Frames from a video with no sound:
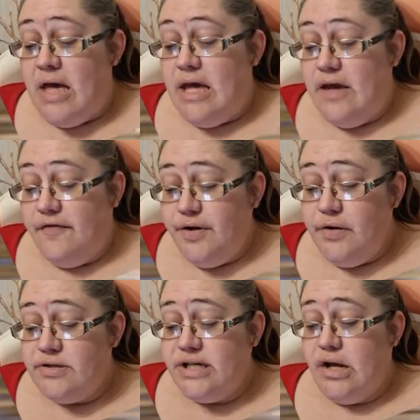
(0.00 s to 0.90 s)
If you're
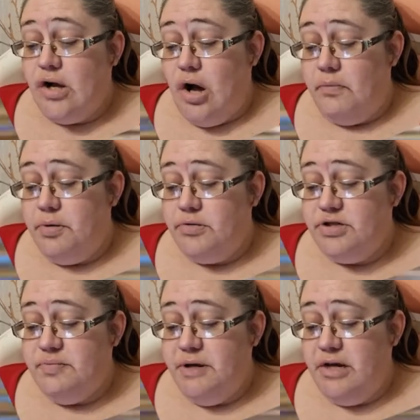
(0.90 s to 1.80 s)
using a
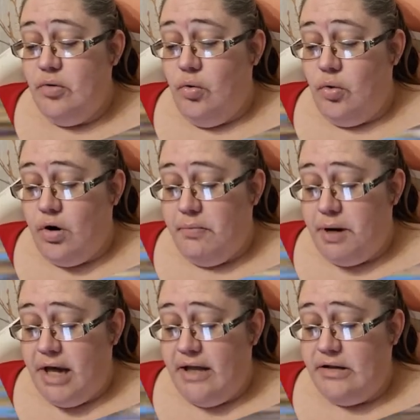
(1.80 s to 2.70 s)
compost bin or a
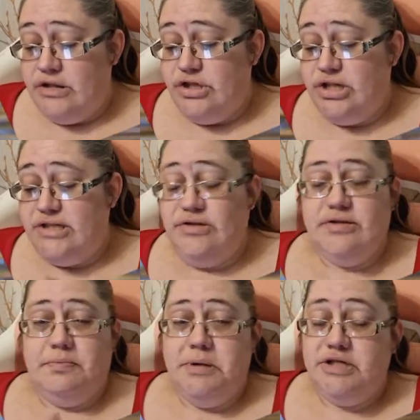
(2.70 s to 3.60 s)
pile, just use
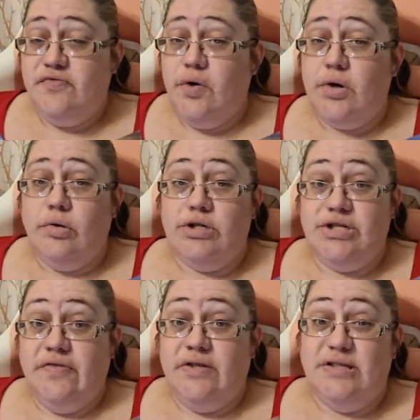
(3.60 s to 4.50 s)
a pitchfork or
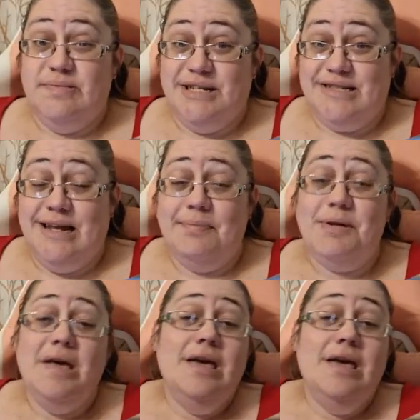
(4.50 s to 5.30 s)
shovel to mix it up.